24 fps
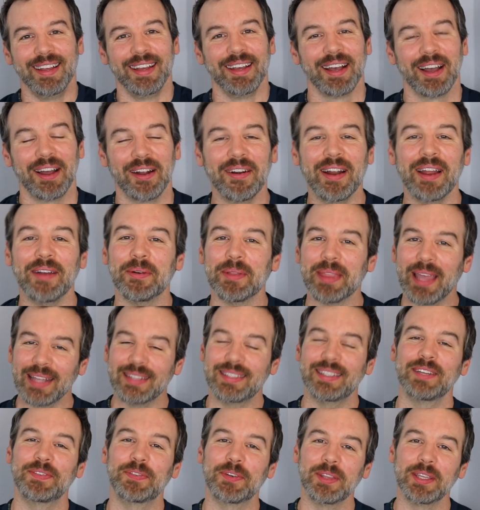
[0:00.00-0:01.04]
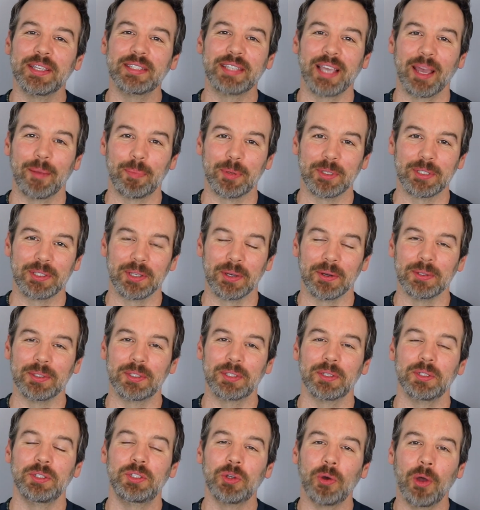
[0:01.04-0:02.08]
All right, well, that's it for this episode.
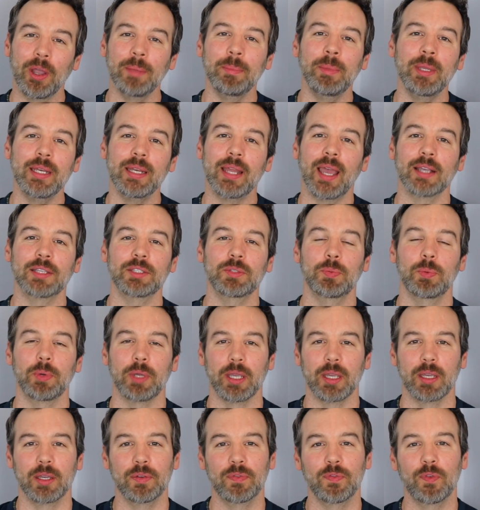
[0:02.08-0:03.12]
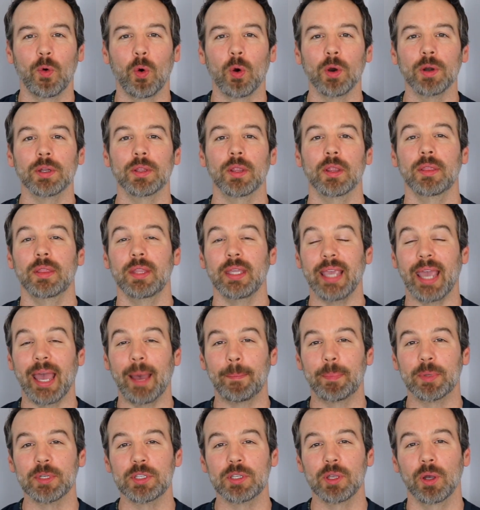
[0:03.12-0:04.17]
So join me next week for the
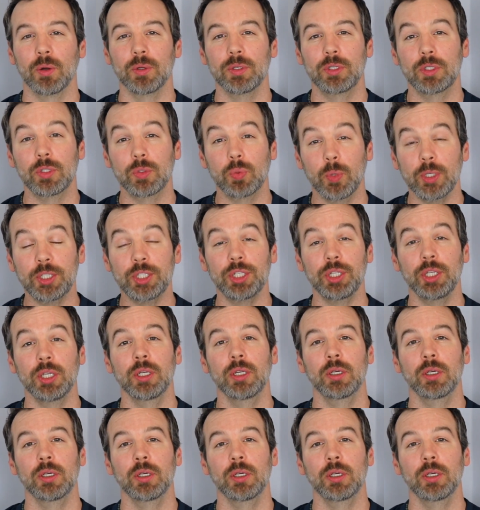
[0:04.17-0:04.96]
episode Switching